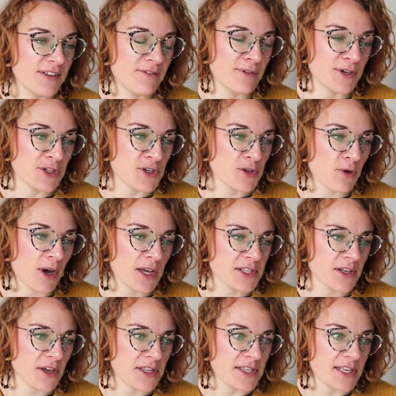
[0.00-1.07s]
which is quite
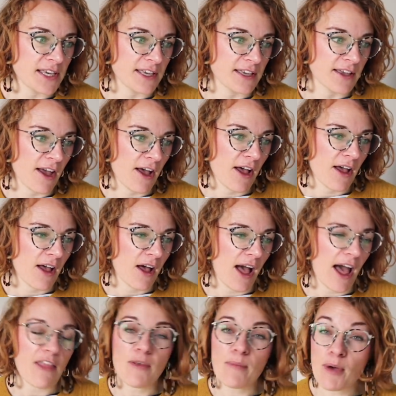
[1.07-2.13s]
exciting.
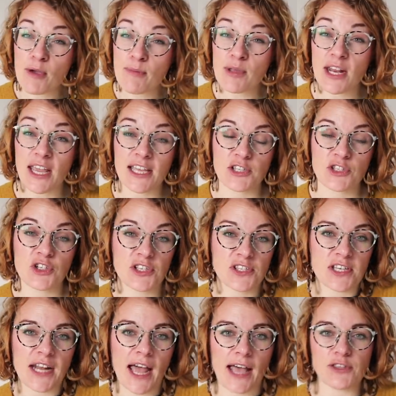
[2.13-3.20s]
At the moment, it's
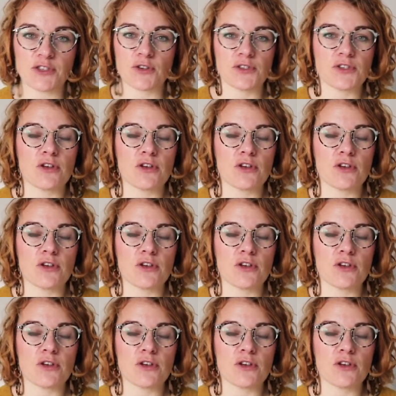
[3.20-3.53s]
just an add-on.